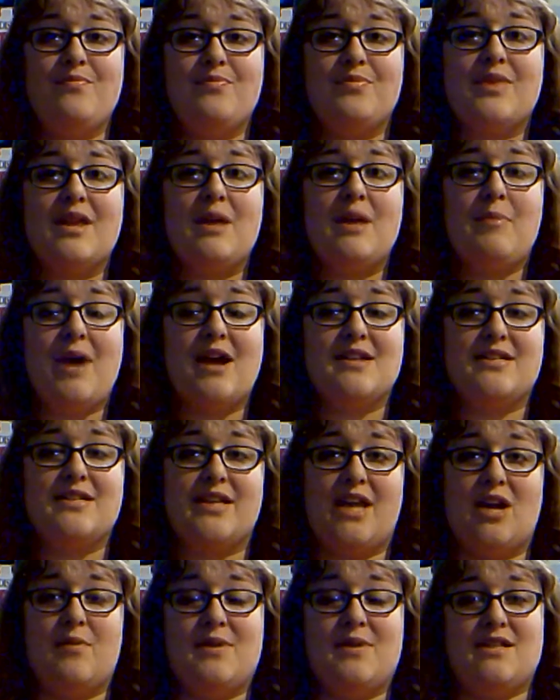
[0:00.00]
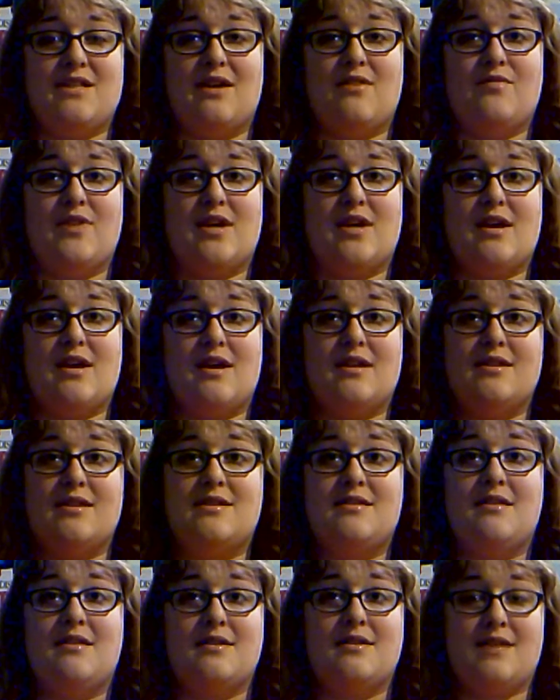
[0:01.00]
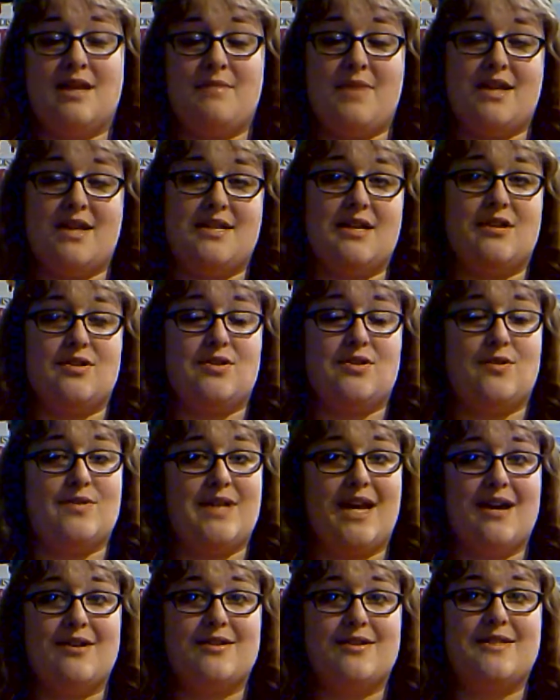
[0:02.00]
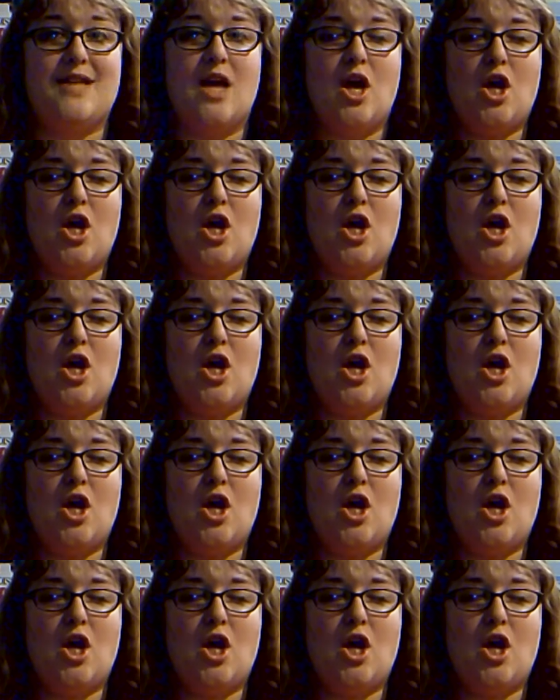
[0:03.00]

the Pirates of the Caribbean of the, the Dead Man Tells No Tales.